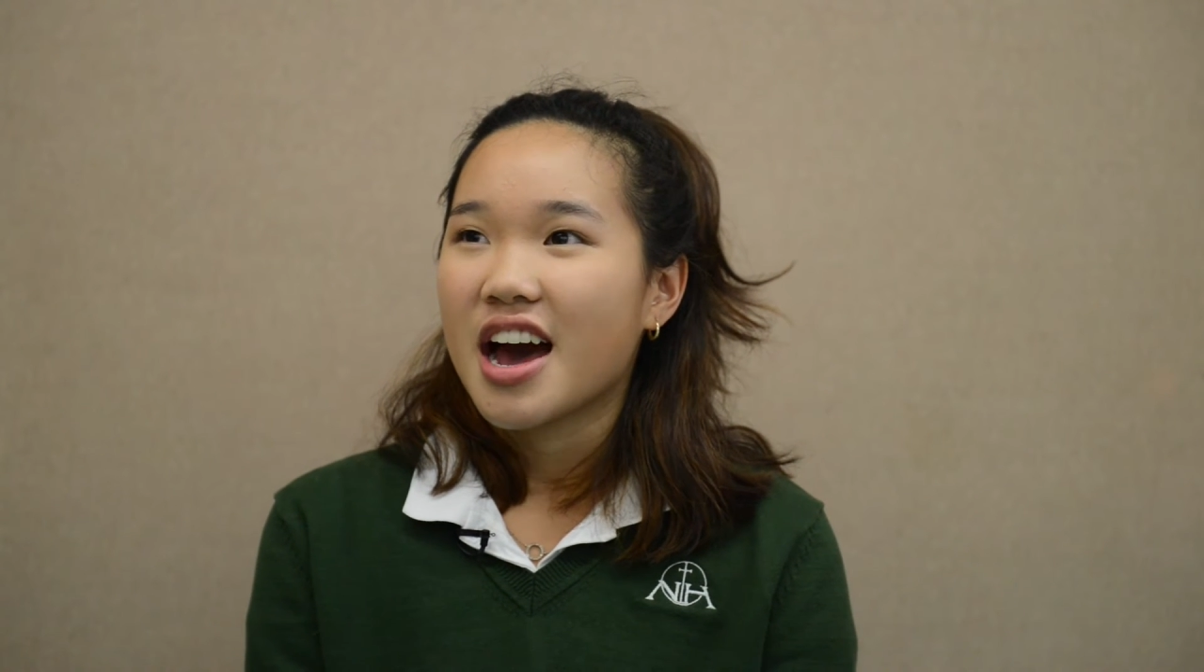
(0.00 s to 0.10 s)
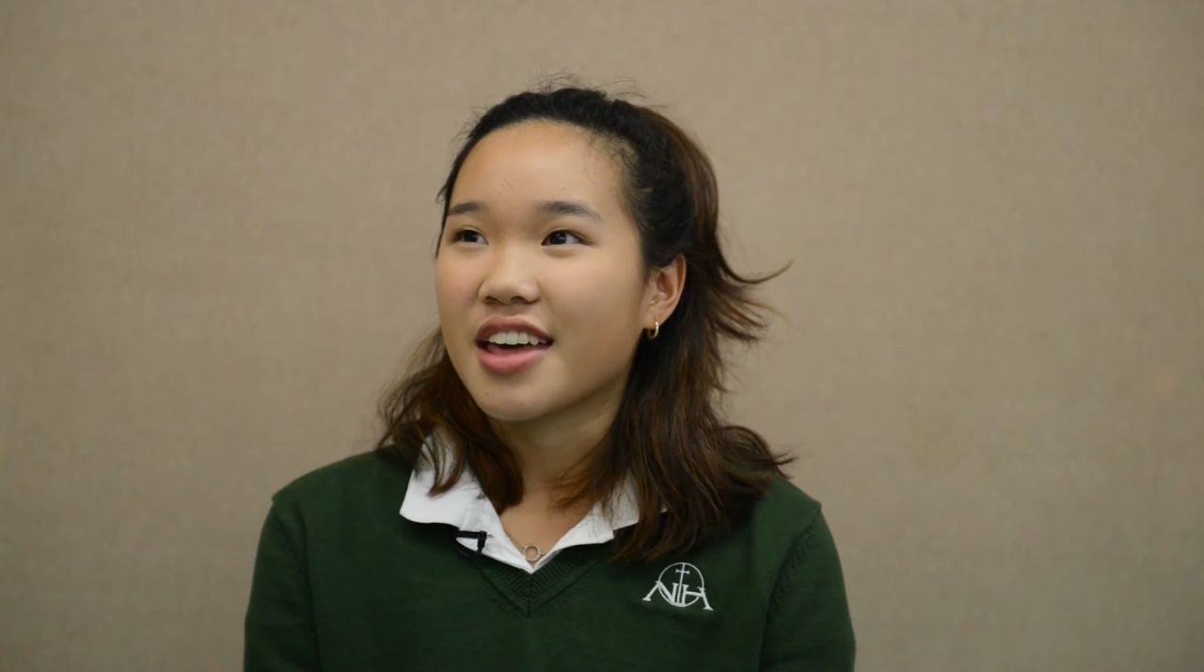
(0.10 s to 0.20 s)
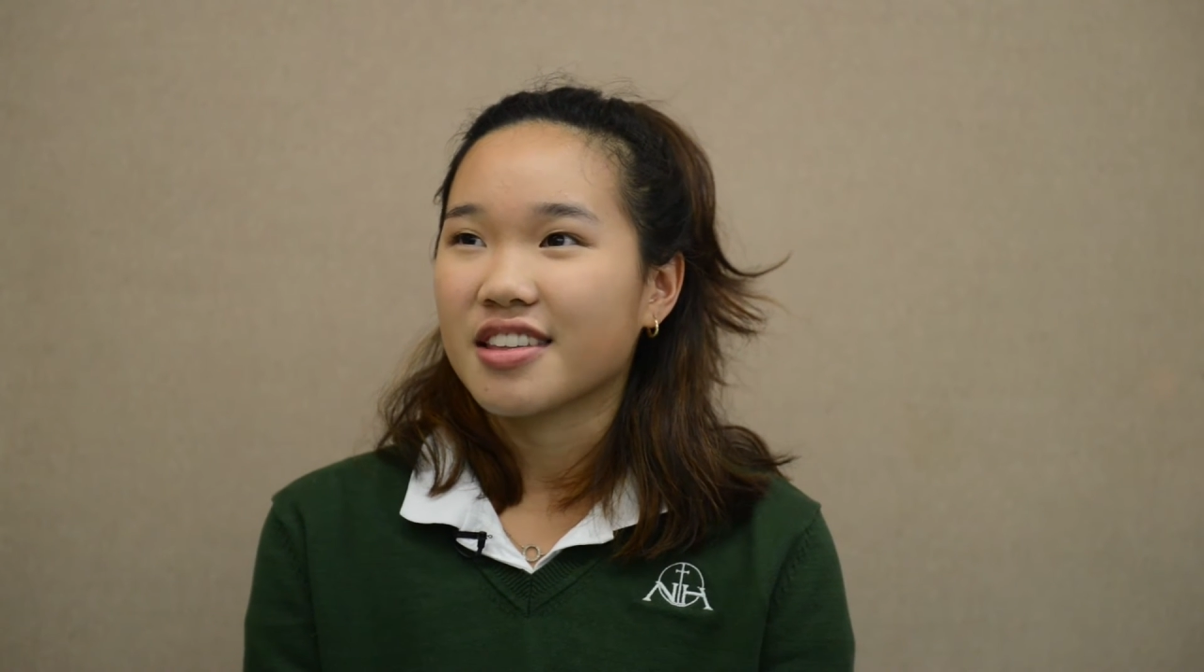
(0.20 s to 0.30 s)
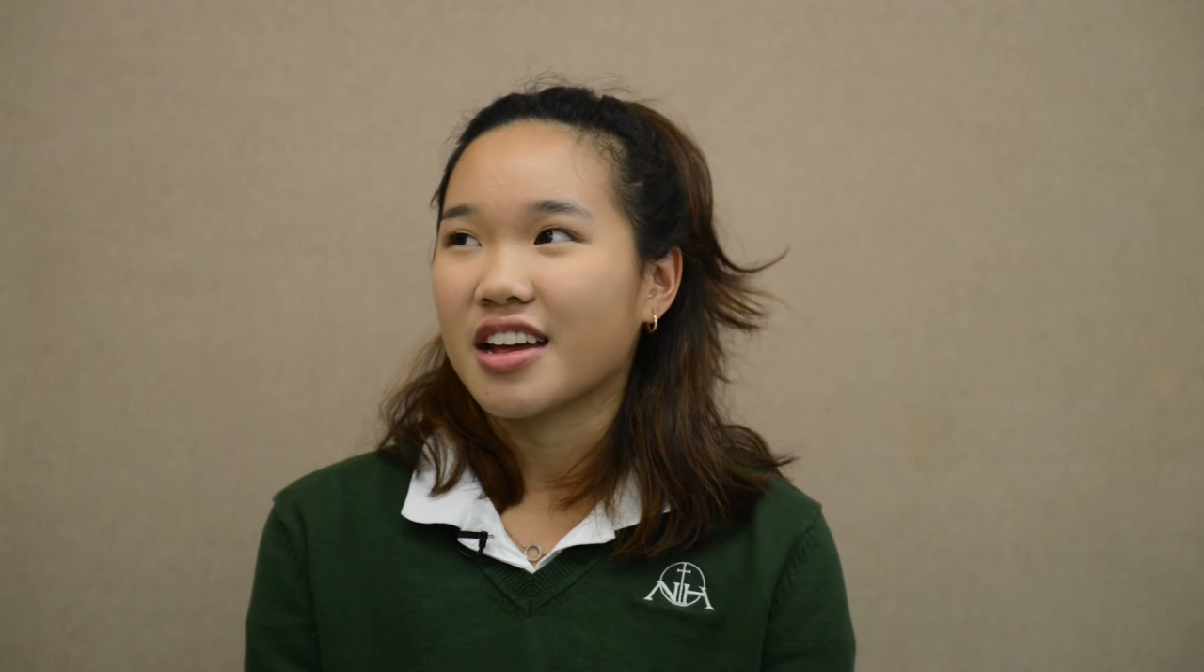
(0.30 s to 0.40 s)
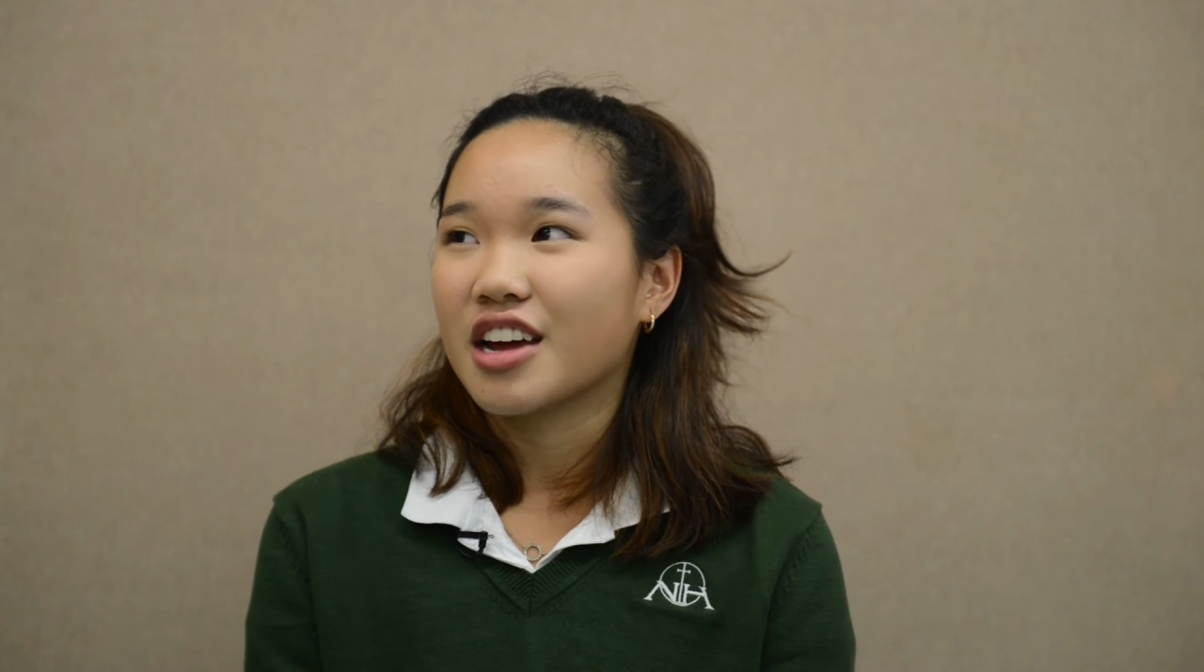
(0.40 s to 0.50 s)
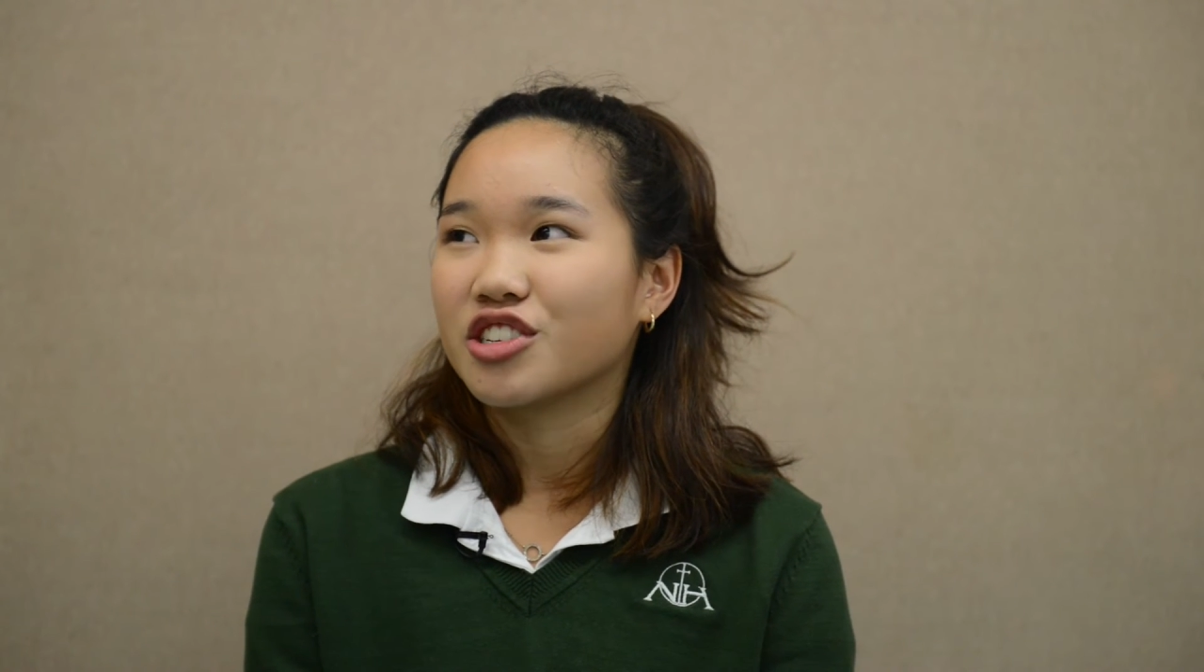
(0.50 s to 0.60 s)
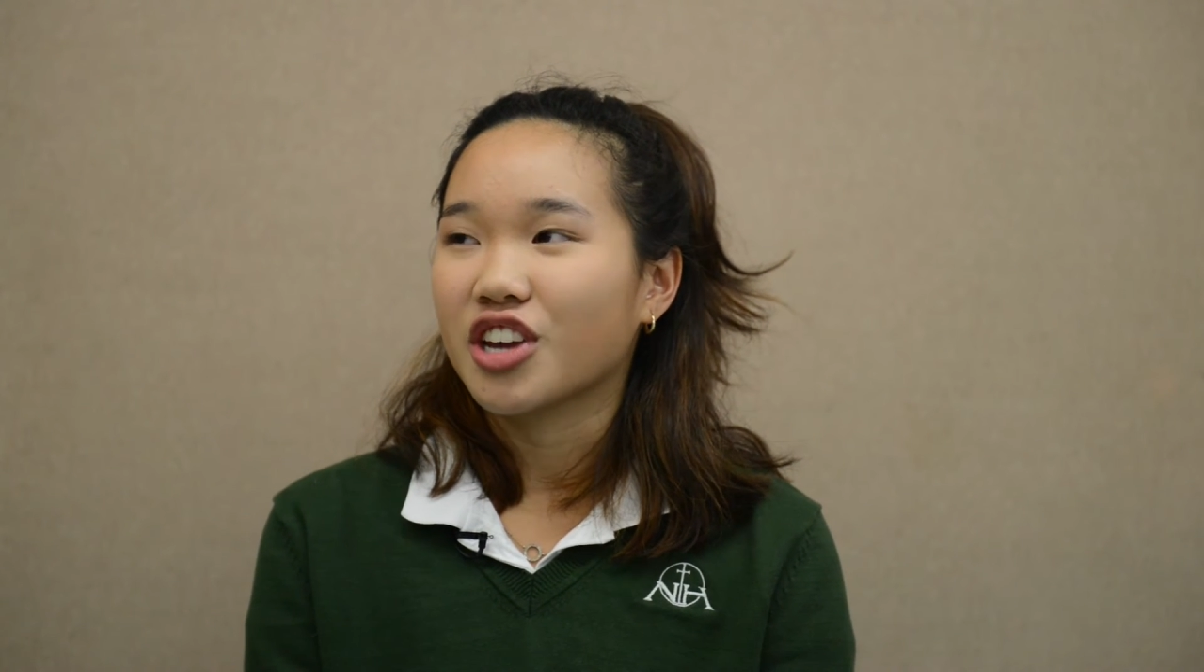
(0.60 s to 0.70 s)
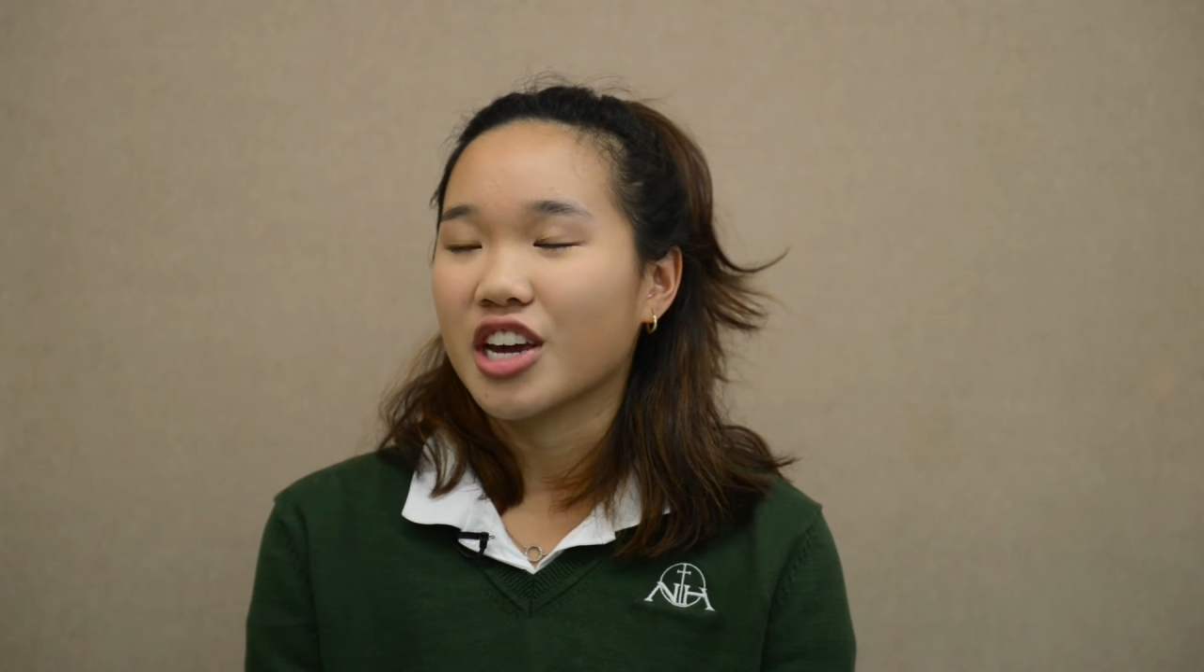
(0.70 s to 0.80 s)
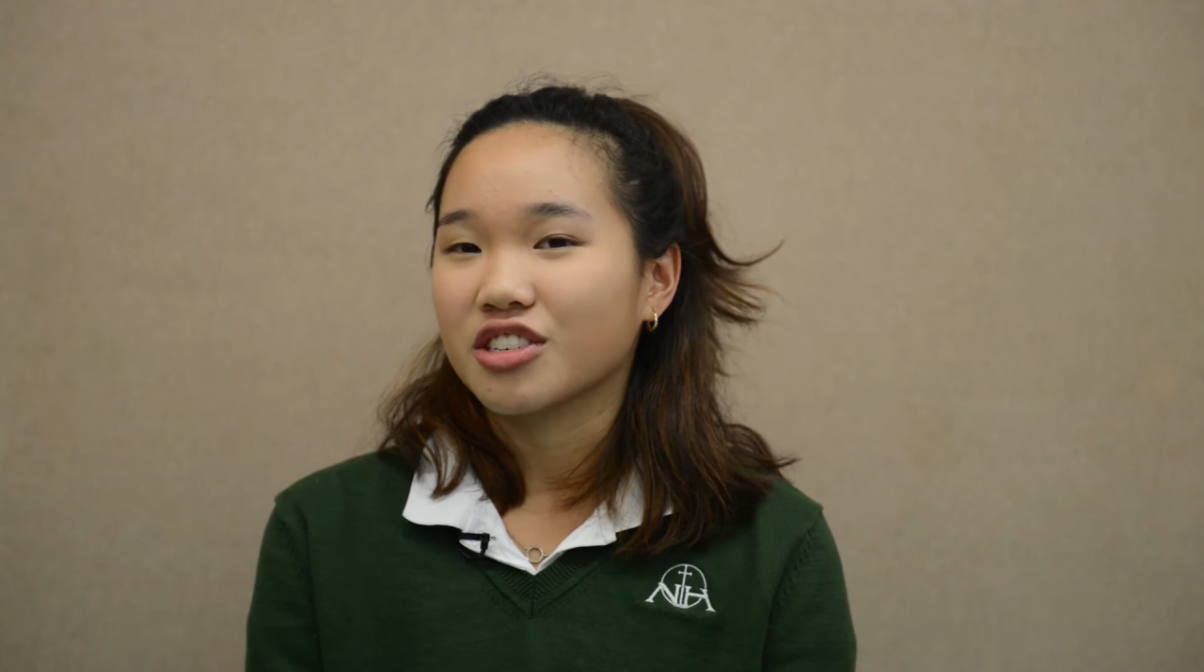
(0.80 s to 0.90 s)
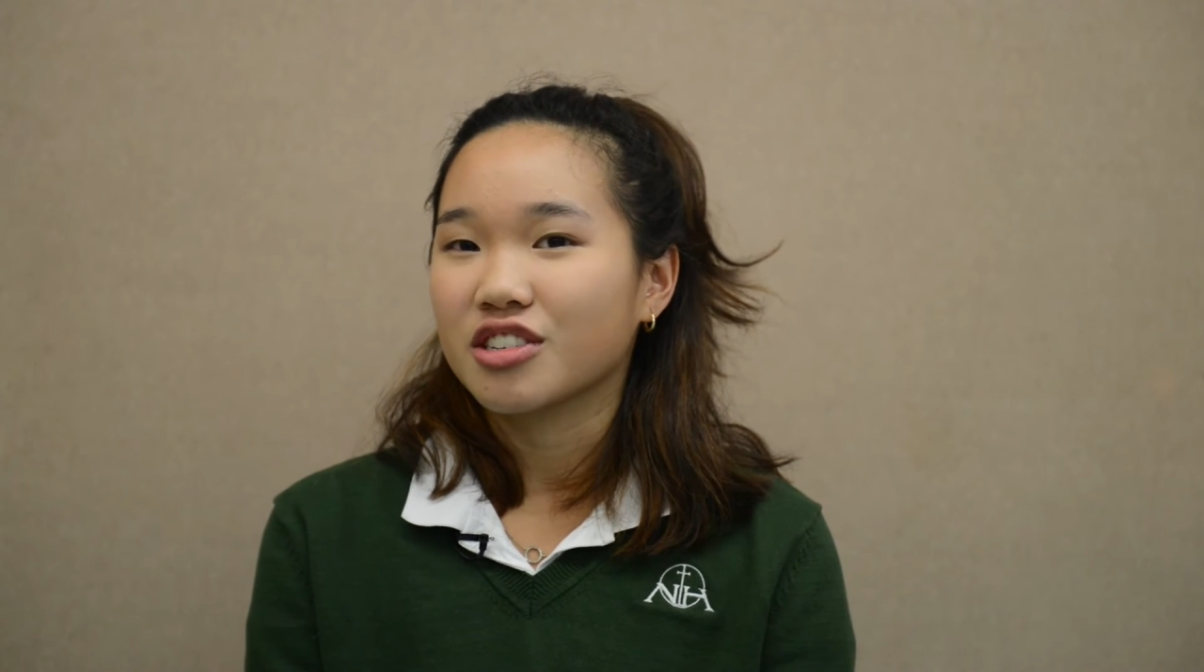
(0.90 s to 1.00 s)
I think that
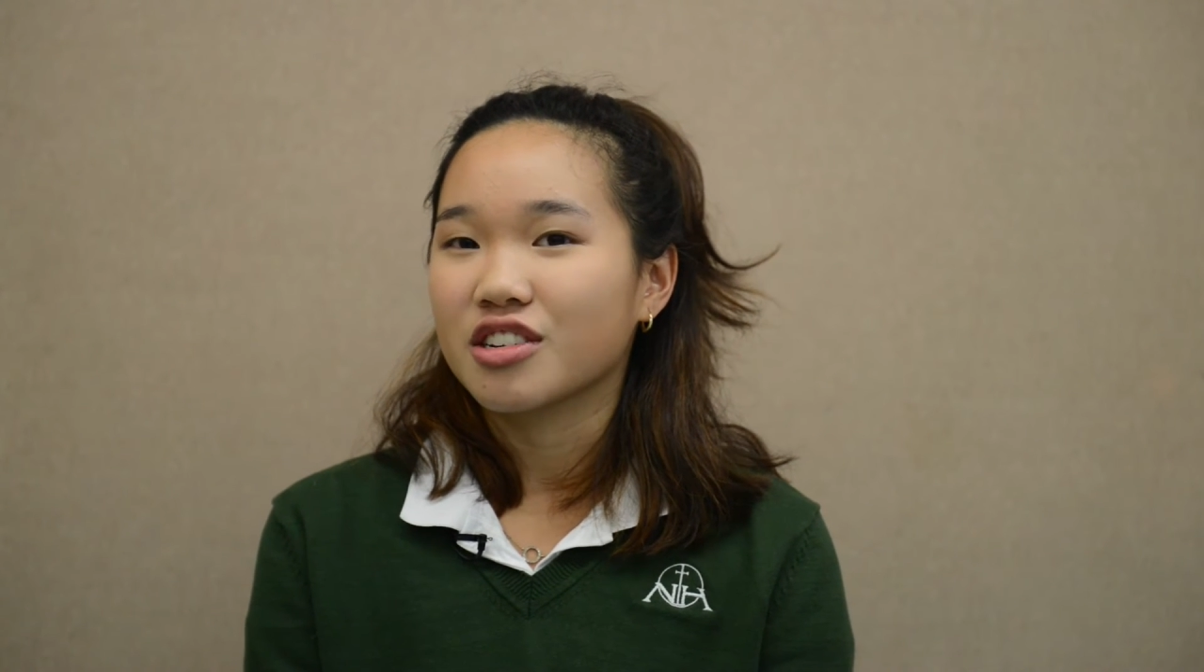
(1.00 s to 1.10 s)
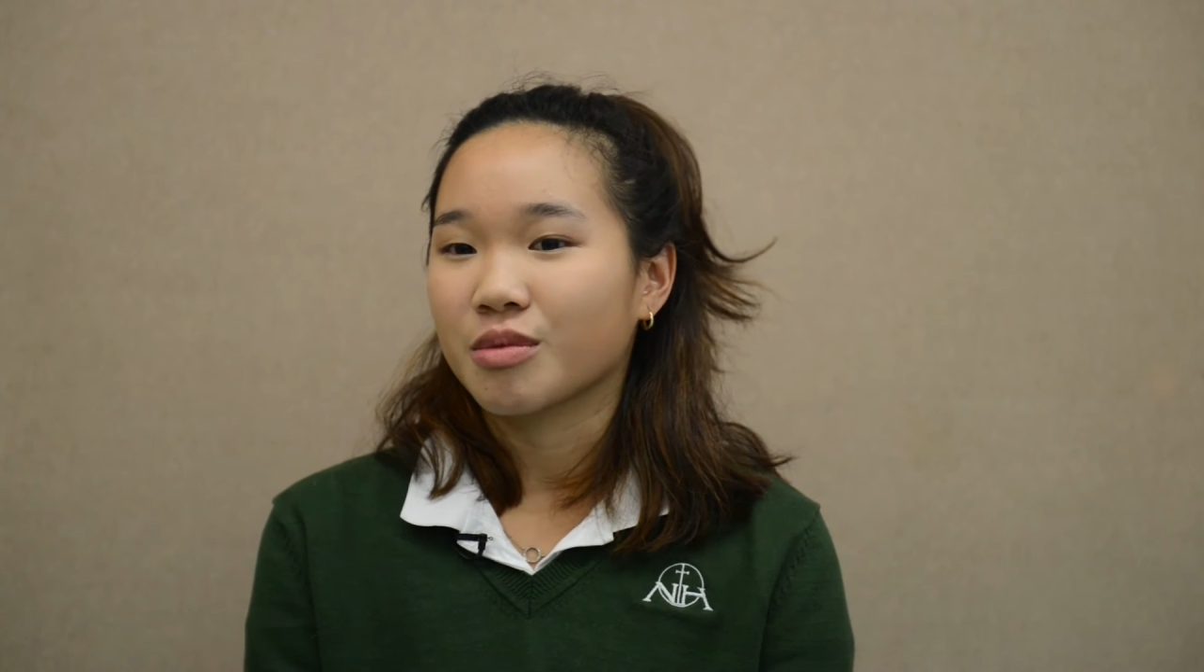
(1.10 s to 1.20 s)
education